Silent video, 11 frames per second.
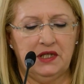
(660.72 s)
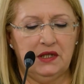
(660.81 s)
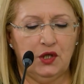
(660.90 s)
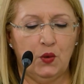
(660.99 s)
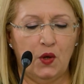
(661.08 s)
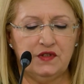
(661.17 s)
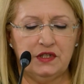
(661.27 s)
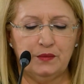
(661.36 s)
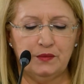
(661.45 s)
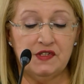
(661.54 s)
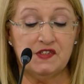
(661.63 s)
me quote the
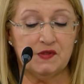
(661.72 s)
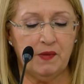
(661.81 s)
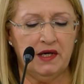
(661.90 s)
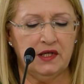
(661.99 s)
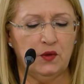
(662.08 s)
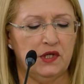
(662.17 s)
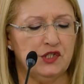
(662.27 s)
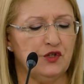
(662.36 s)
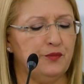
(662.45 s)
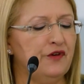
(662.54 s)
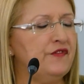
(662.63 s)
inspiring words
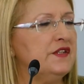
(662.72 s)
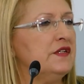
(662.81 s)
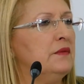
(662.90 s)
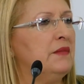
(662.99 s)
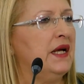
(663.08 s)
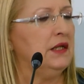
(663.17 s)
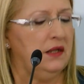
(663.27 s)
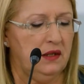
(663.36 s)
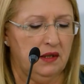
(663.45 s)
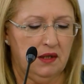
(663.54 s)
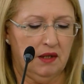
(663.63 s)
of Professor Michael
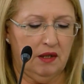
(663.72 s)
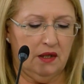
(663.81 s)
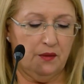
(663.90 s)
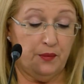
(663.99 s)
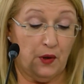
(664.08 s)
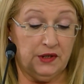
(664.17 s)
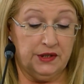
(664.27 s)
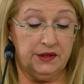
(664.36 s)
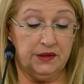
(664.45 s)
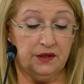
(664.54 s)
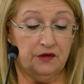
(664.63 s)

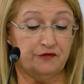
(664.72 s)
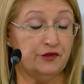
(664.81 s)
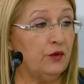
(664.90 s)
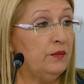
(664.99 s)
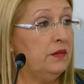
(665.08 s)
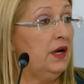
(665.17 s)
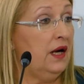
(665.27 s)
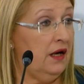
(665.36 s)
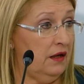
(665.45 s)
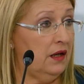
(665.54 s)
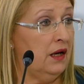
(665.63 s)
Pollan from
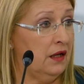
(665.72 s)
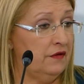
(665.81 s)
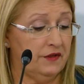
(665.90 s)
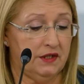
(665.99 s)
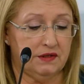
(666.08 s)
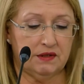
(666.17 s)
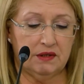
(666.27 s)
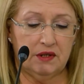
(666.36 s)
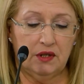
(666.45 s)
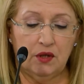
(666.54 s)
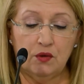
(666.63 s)
Harvard,
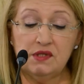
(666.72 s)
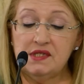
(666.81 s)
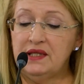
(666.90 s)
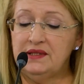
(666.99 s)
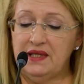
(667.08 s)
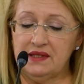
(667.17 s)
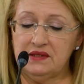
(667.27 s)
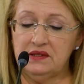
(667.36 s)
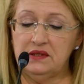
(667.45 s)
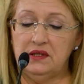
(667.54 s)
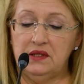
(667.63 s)
who said
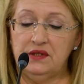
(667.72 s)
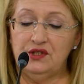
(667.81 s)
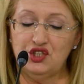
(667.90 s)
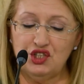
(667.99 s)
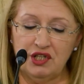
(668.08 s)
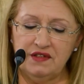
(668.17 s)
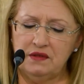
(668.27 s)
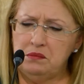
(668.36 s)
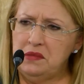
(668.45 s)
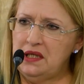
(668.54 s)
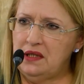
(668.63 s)
that the shared
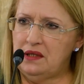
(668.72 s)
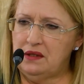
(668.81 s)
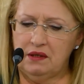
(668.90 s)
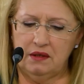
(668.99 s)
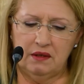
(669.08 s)
meal